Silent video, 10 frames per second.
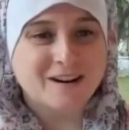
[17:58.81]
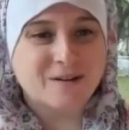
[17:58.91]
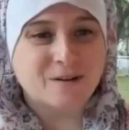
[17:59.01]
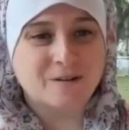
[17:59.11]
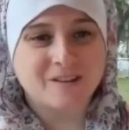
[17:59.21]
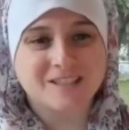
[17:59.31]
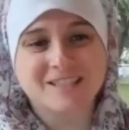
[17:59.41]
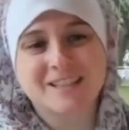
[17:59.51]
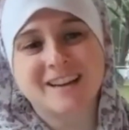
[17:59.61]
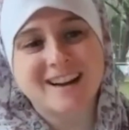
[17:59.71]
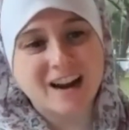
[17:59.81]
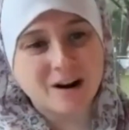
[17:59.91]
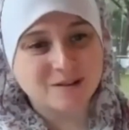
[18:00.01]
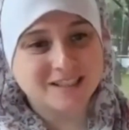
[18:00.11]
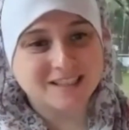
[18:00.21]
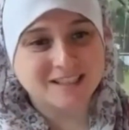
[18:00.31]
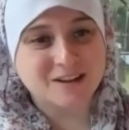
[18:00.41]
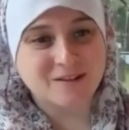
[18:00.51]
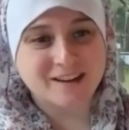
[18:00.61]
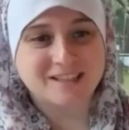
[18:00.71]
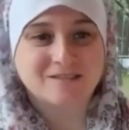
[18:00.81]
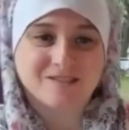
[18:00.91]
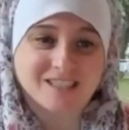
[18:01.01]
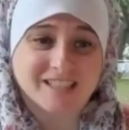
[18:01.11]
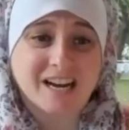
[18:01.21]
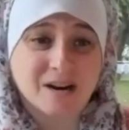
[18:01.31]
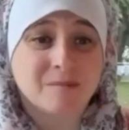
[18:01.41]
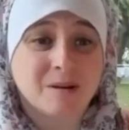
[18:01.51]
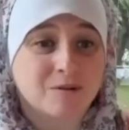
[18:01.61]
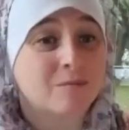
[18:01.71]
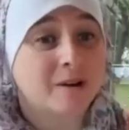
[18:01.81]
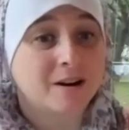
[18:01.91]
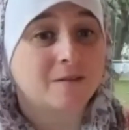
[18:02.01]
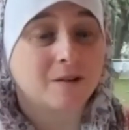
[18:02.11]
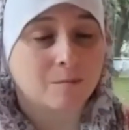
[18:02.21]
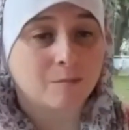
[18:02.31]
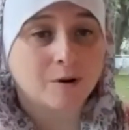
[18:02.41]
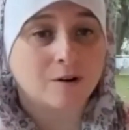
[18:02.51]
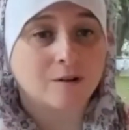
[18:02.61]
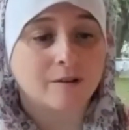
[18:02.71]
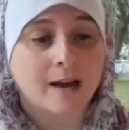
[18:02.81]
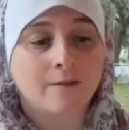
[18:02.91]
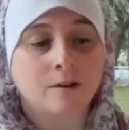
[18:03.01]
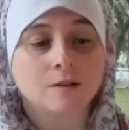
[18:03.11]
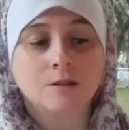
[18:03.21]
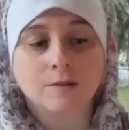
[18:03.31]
or feels like, how is this going to really help me prepare for birth? I've also